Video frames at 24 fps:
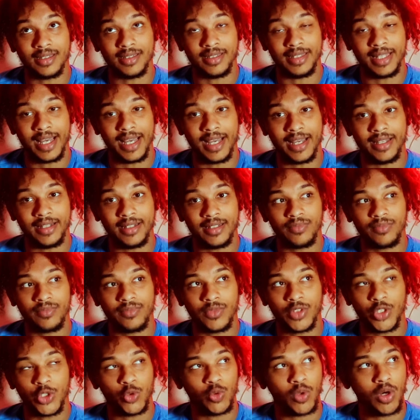that
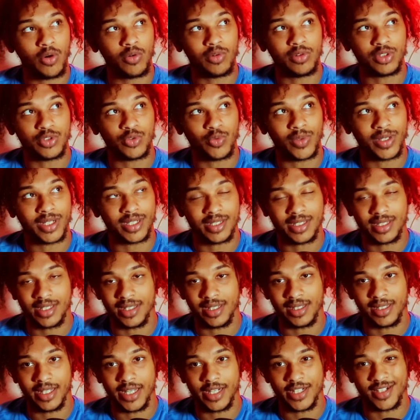you always want to see
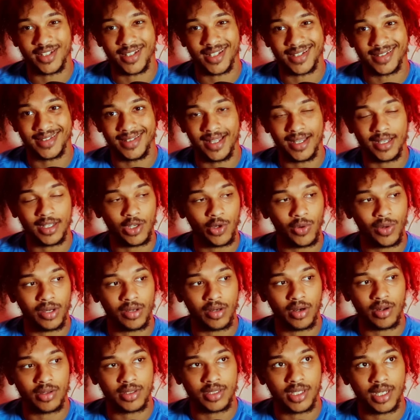a legend like that go out
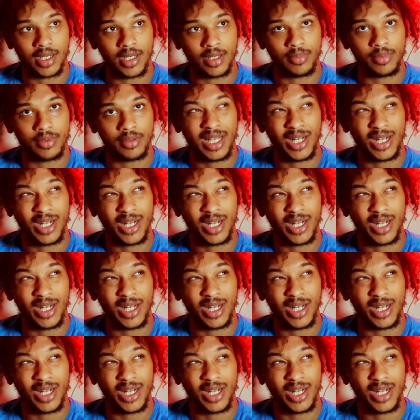on top.